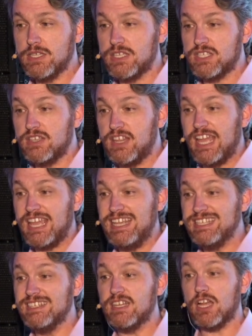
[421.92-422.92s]
is that there
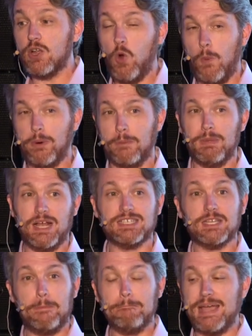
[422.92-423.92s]
isn't a corporate
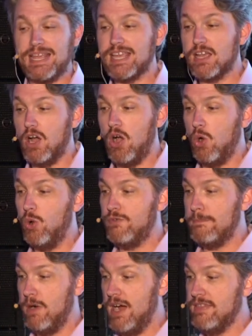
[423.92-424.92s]
master making a hole for
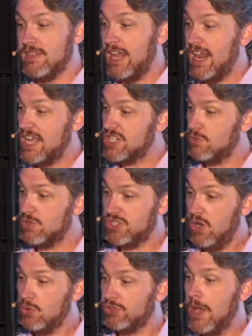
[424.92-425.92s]
Python, and as a
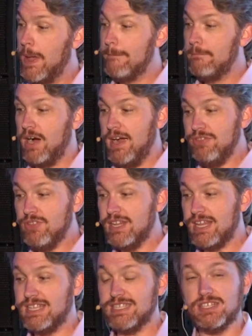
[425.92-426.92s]
result, Python
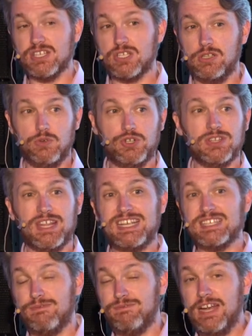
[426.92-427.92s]
isn't a solution that
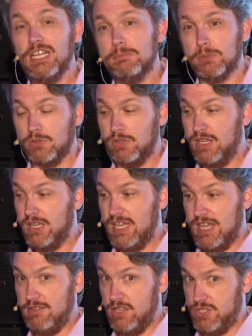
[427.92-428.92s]
is available
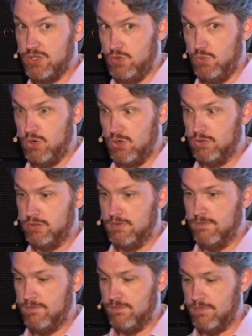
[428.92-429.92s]
in this new world.
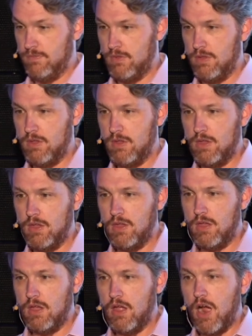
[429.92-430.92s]

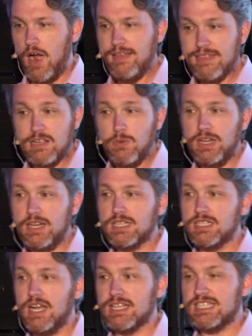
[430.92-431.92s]
I think we need to
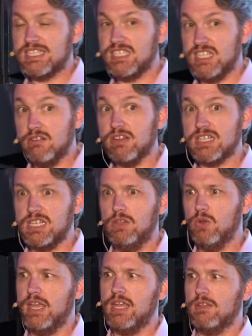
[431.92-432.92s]
start seriously
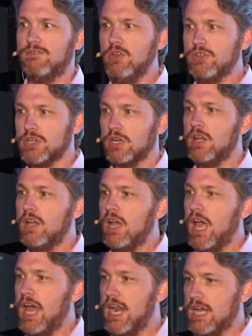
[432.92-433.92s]
looking at the future
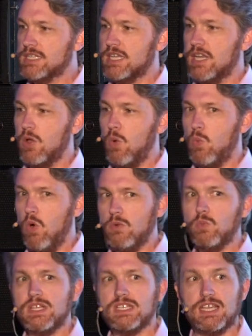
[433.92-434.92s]
and asking what
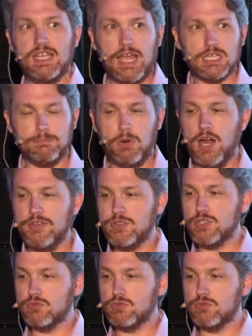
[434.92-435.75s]
we see as Python's